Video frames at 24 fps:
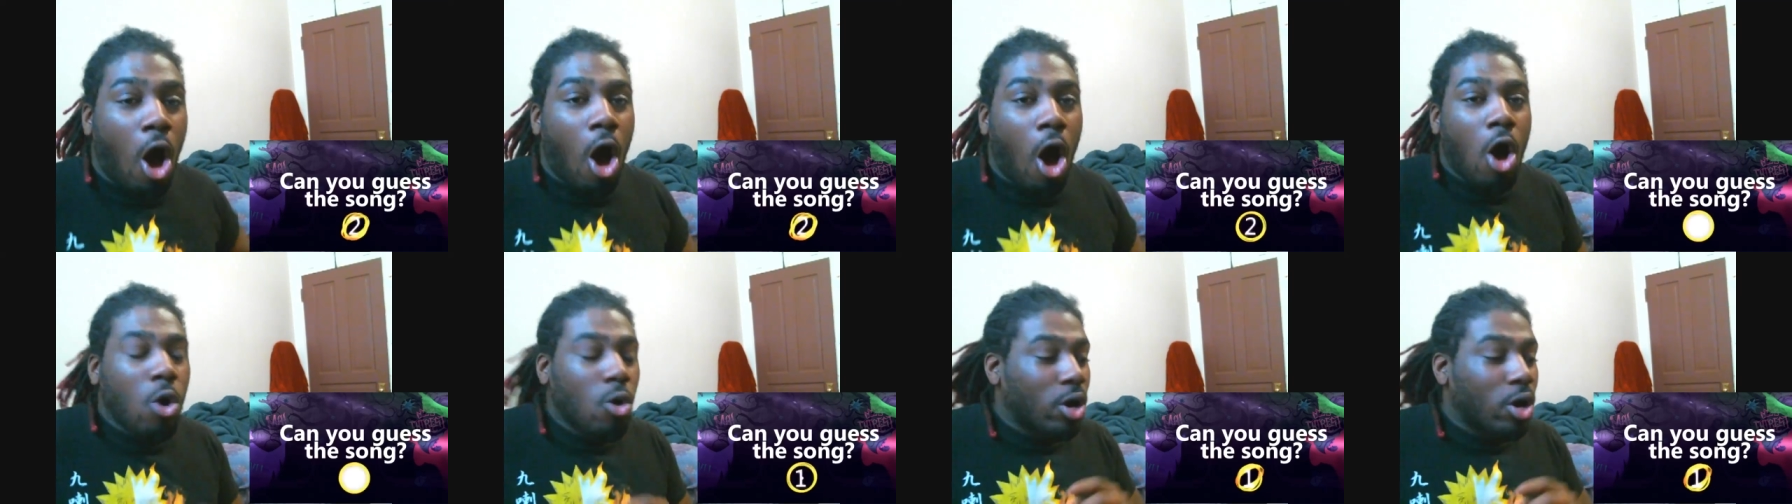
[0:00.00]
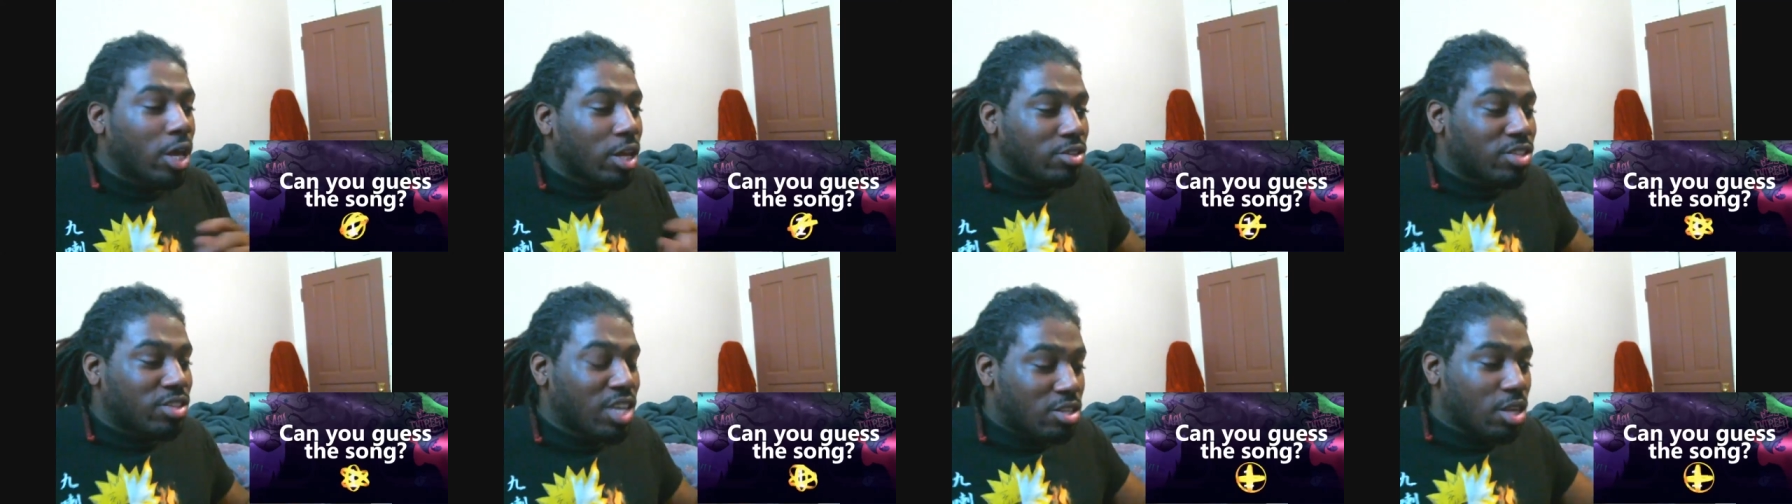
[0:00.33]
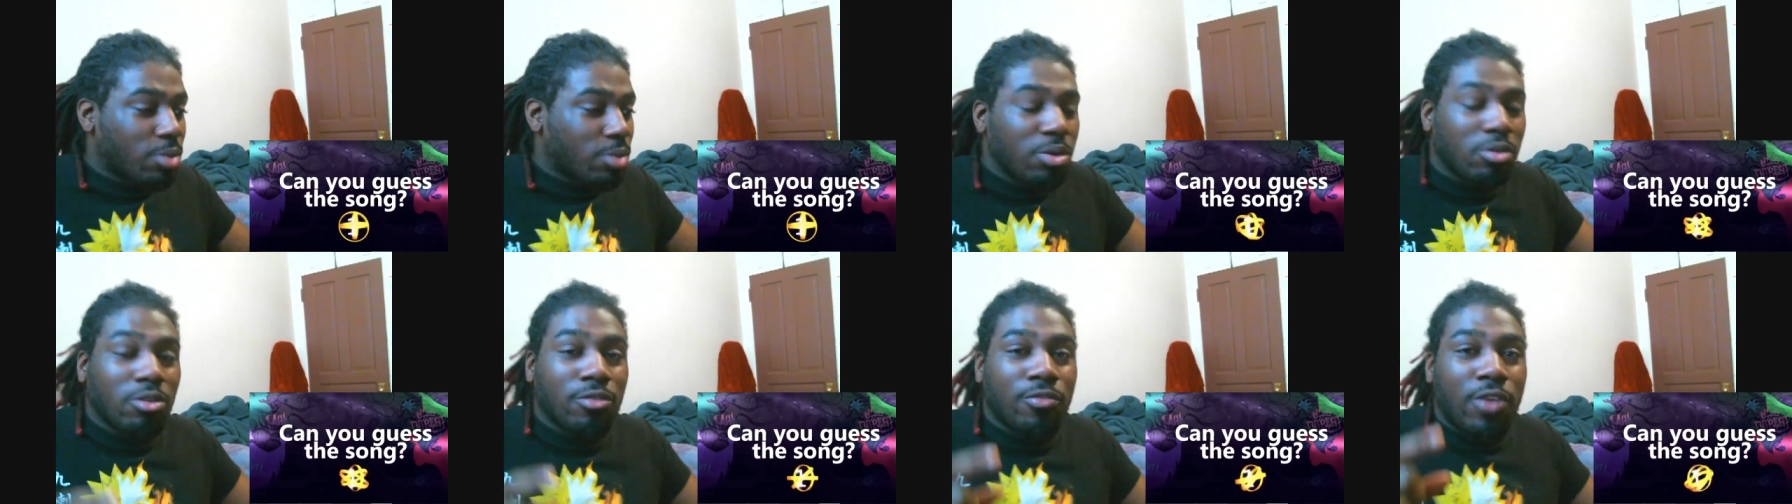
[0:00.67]
Oh, that's
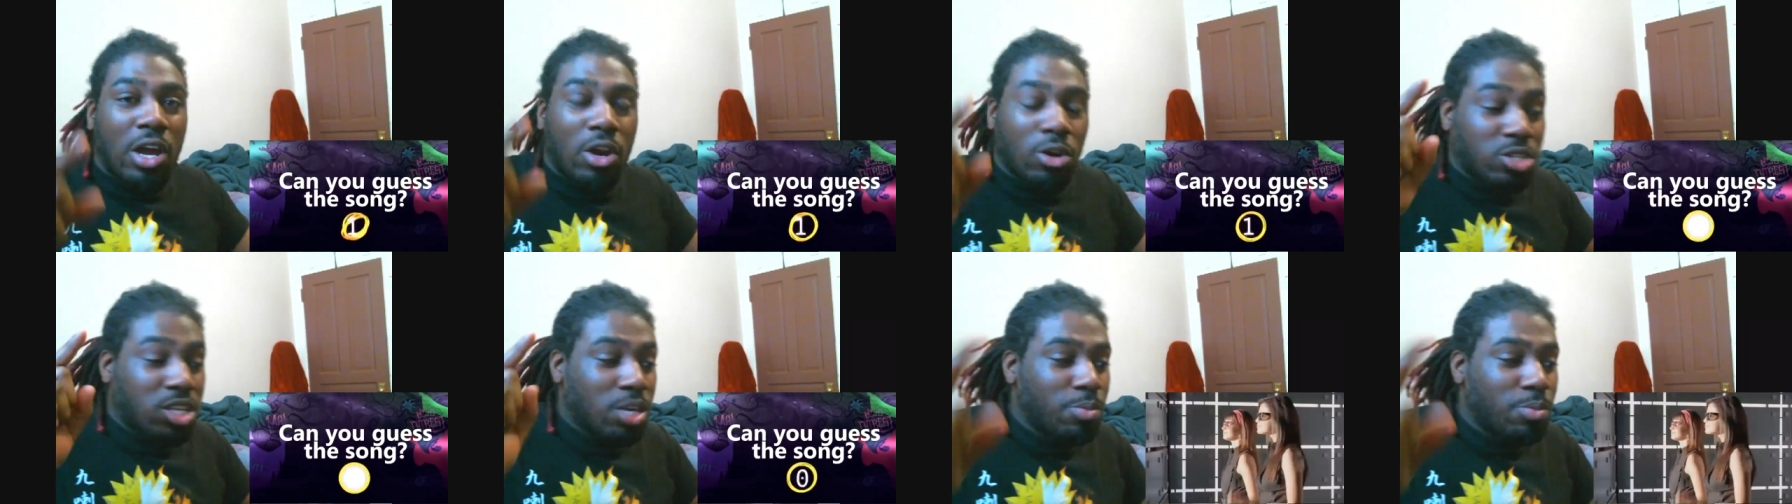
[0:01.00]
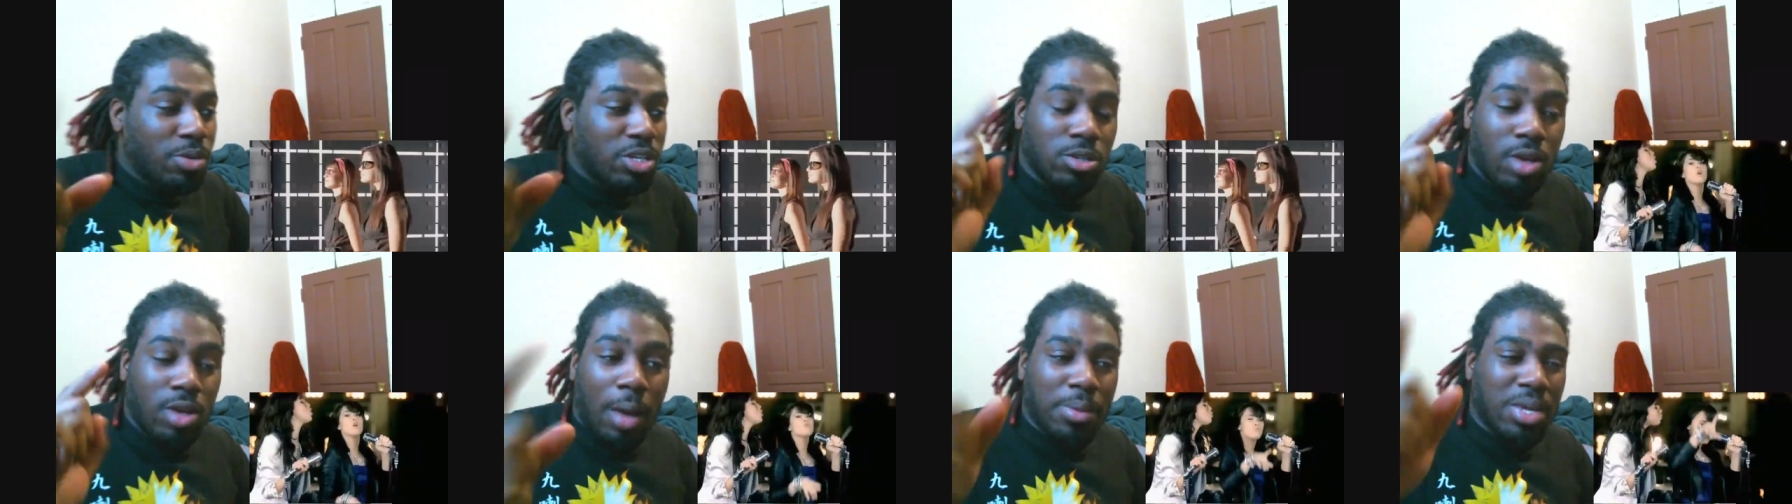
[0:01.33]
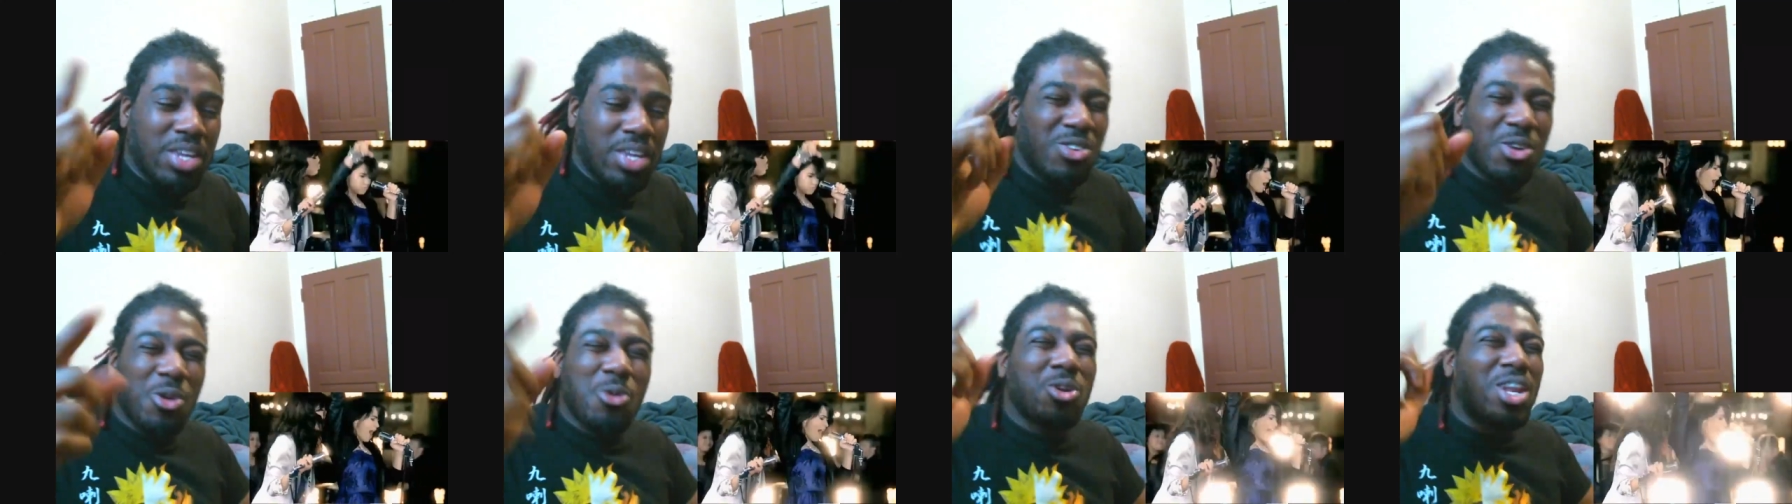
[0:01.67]
the name of follow. Teen Beach. I
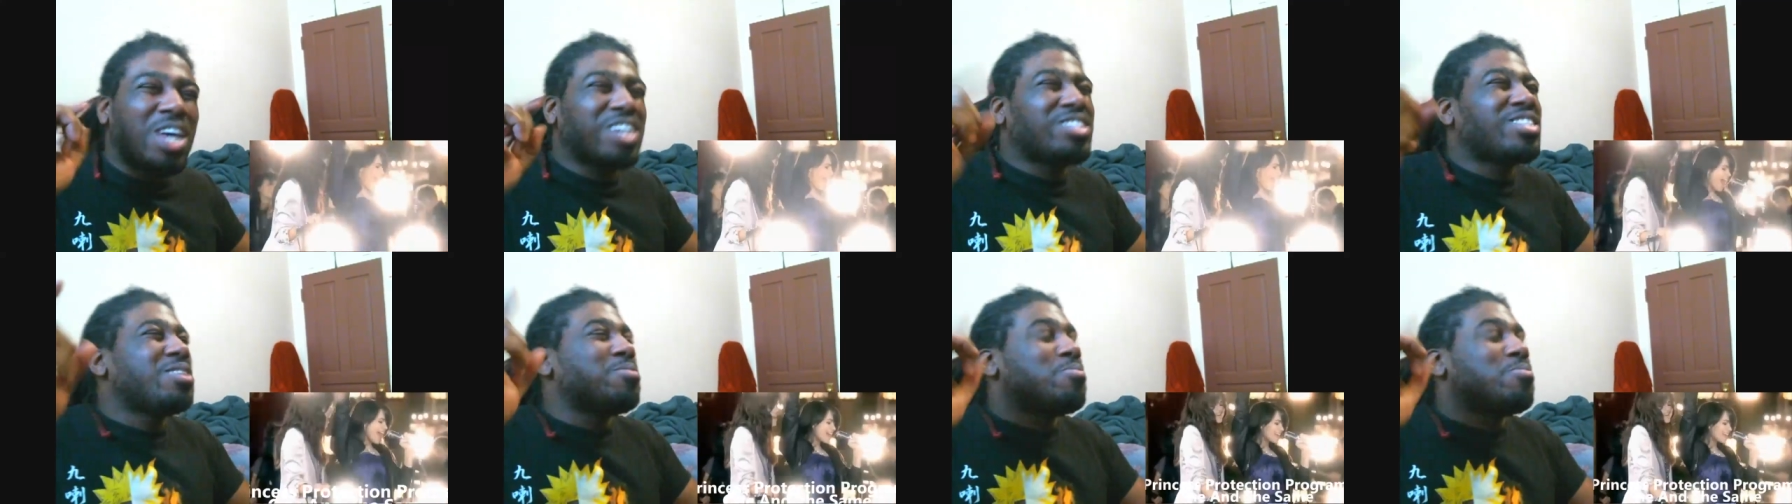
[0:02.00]
mean, no, not